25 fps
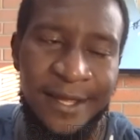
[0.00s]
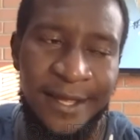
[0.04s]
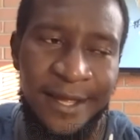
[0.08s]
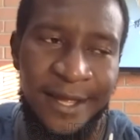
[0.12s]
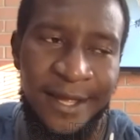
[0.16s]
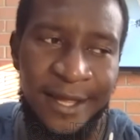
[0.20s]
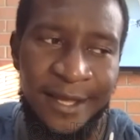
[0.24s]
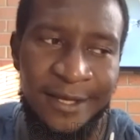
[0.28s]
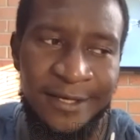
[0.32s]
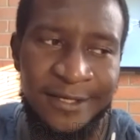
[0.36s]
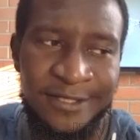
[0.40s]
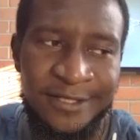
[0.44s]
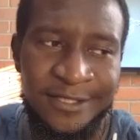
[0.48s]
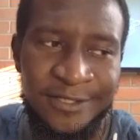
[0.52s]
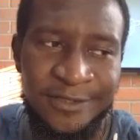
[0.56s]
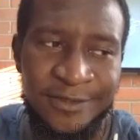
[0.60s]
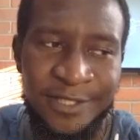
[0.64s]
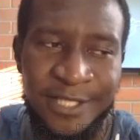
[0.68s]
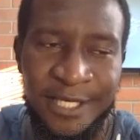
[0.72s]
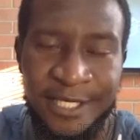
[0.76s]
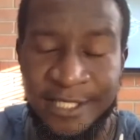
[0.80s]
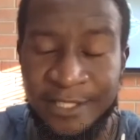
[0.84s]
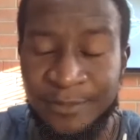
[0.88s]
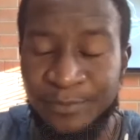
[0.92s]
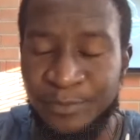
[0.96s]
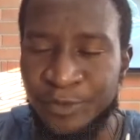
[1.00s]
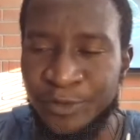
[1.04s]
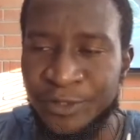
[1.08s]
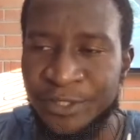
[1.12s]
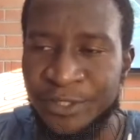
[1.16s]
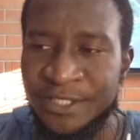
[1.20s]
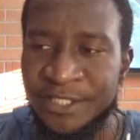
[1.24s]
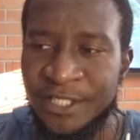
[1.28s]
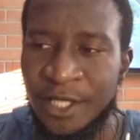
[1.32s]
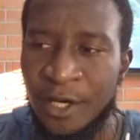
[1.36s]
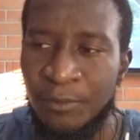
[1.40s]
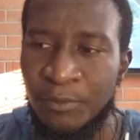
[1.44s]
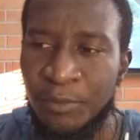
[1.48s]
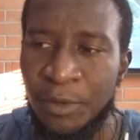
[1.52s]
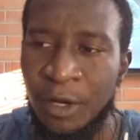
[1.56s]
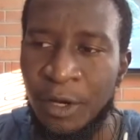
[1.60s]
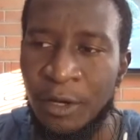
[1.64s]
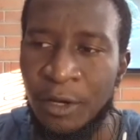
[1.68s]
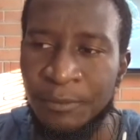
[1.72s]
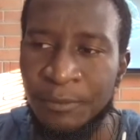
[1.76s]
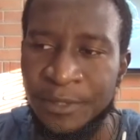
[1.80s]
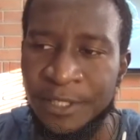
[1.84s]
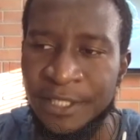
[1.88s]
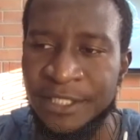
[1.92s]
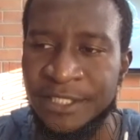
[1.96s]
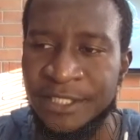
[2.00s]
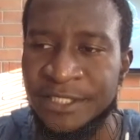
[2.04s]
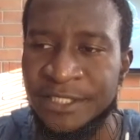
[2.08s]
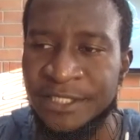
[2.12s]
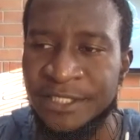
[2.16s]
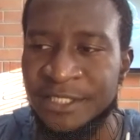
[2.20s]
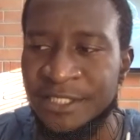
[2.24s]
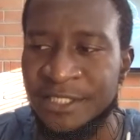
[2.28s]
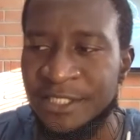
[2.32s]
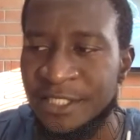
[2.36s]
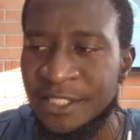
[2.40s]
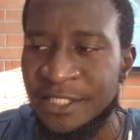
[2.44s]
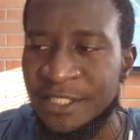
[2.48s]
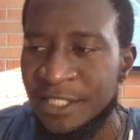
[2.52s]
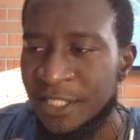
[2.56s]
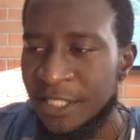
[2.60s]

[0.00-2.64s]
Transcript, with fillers: And, the book is now published.